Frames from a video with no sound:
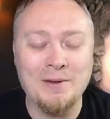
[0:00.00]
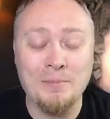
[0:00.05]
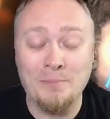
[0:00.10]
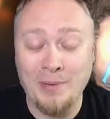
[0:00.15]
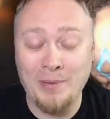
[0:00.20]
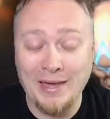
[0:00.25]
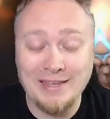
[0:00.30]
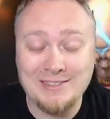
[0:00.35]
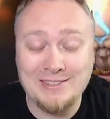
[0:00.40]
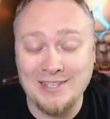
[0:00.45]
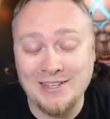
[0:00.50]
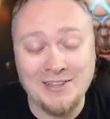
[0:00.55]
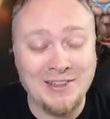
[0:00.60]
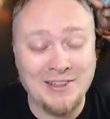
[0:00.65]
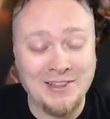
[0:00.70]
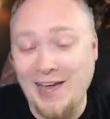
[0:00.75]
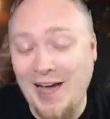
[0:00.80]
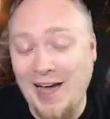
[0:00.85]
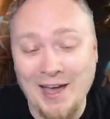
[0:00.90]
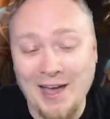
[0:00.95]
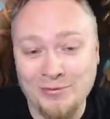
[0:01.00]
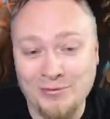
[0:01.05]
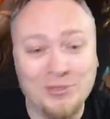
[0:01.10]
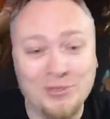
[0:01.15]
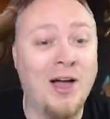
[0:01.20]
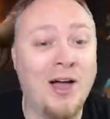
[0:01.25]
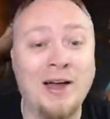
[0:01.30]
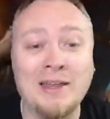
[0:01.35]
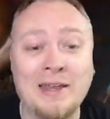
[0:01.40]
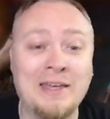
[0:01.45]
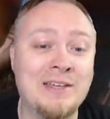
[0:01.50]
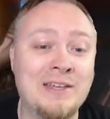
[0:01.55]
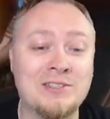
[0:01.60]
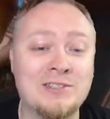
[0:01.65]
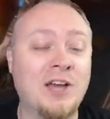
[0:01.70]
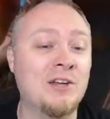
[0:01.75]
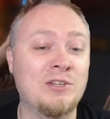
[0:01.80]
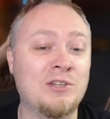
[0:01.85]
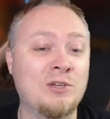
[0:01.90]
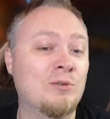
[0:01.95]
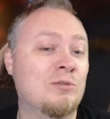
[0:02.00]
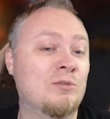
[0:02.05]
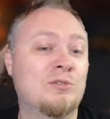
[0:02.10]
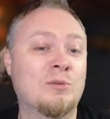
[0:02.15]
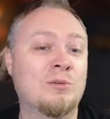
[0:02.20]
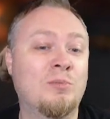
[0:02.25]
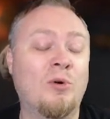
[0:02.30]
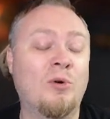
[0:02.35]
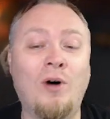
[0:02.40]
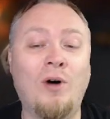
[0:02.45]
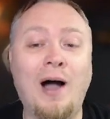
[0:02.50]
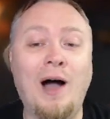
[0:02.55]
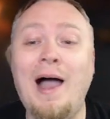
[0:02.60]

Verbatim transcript: basically I've thought he's unusable.